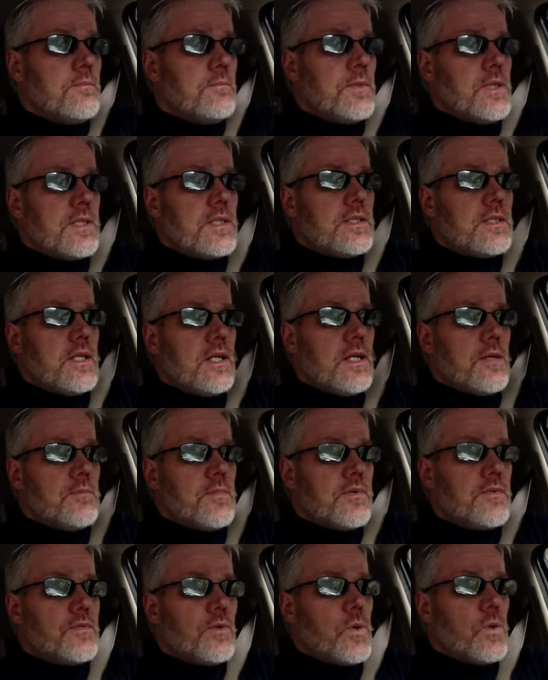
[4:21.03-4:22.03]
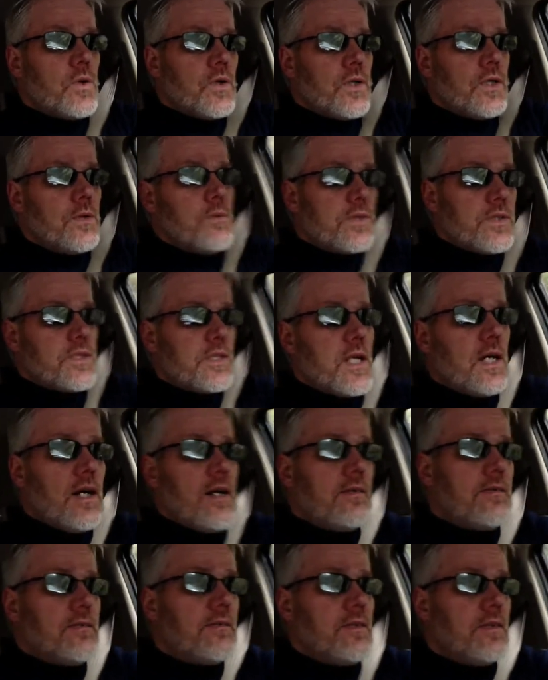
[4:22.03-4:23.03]
but before it was
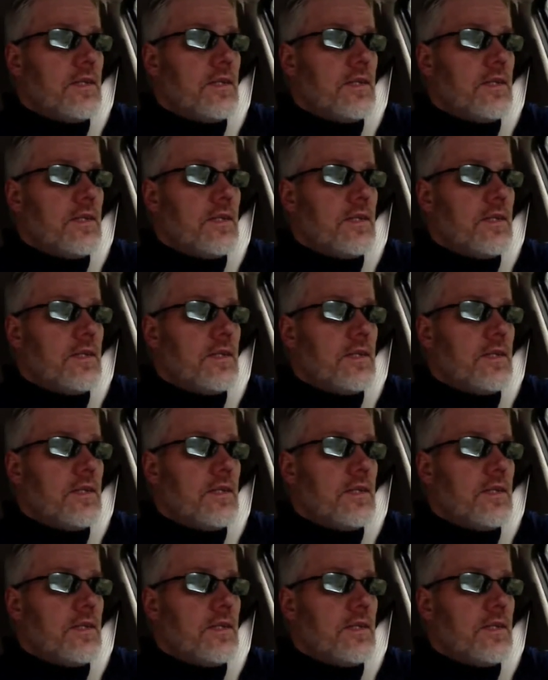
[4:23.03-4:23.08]
tough.